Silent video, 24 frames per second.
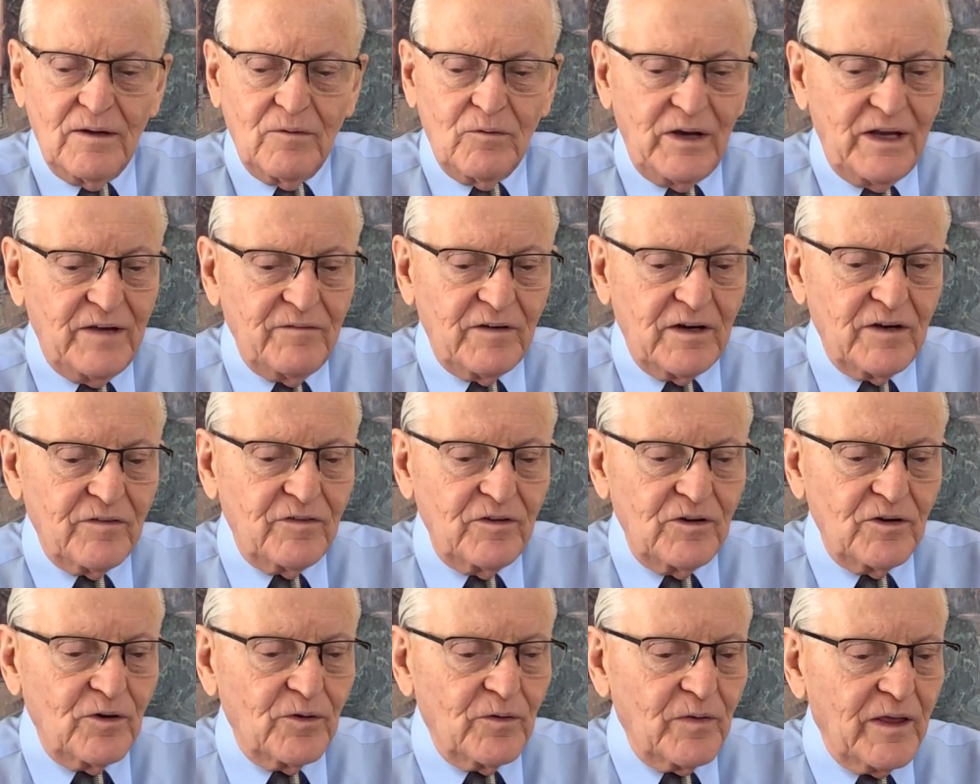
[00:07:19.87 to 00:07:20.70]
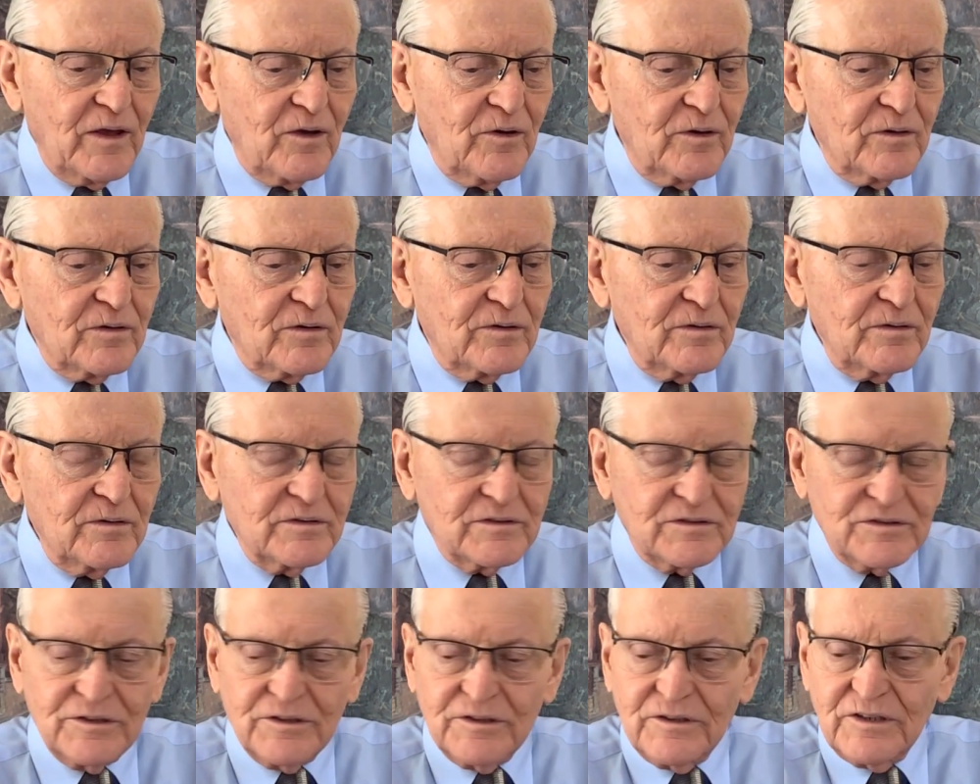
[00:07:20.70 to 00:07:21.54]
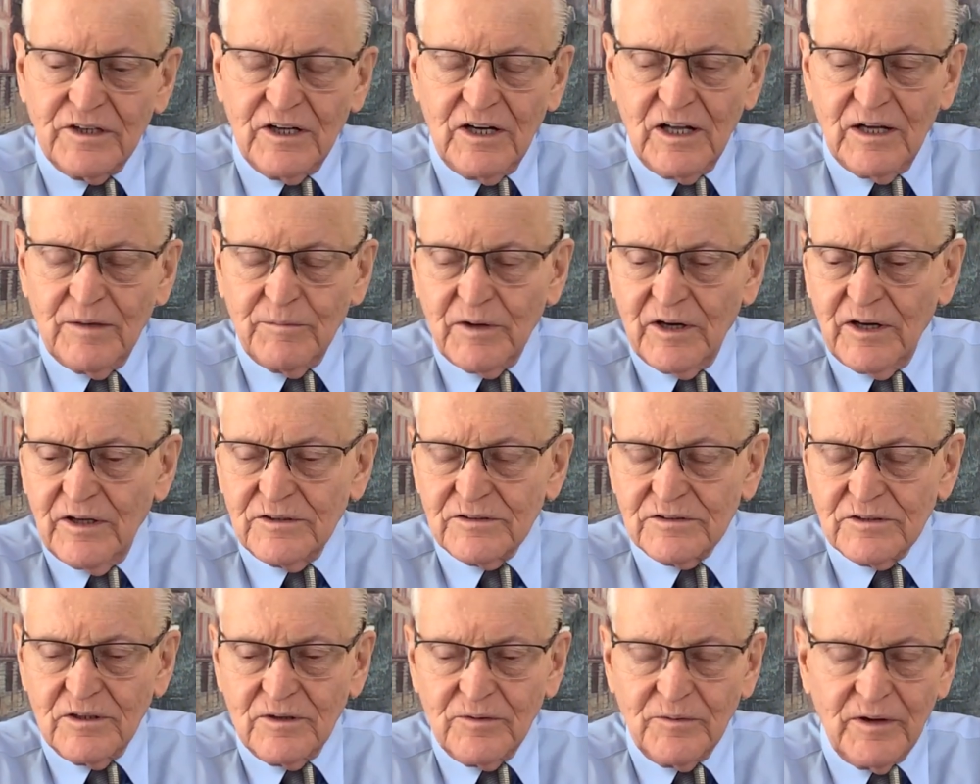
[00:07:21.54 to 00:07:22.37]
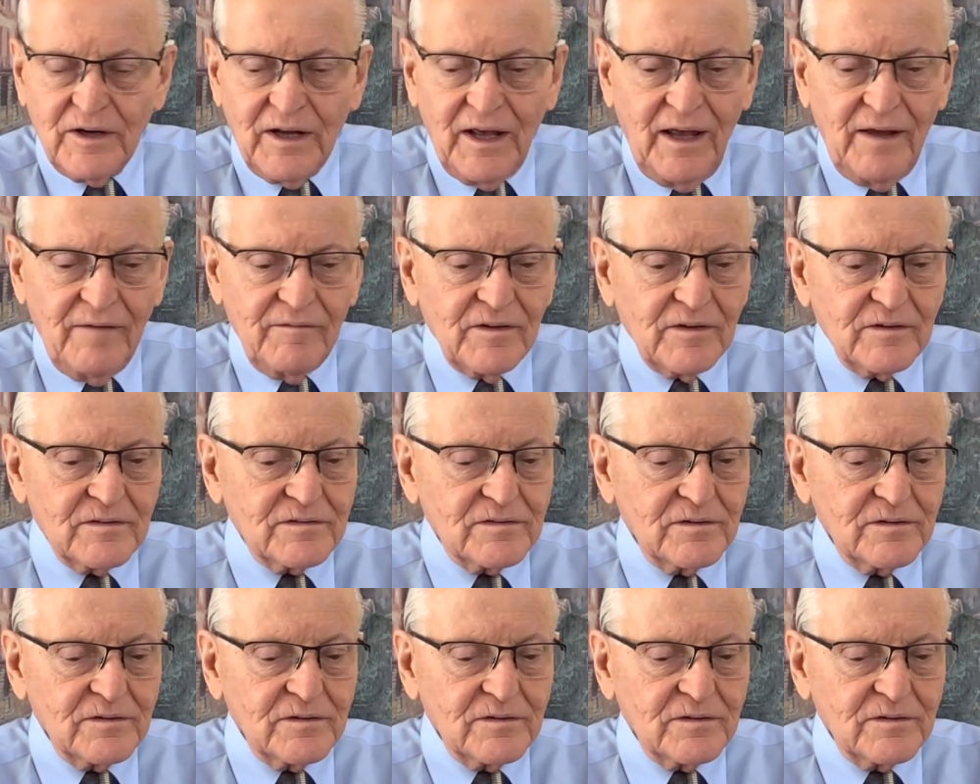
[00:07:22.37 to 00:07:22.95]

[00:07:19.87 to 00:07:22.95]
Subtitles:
even if you know they go to a certain denomination or what have you.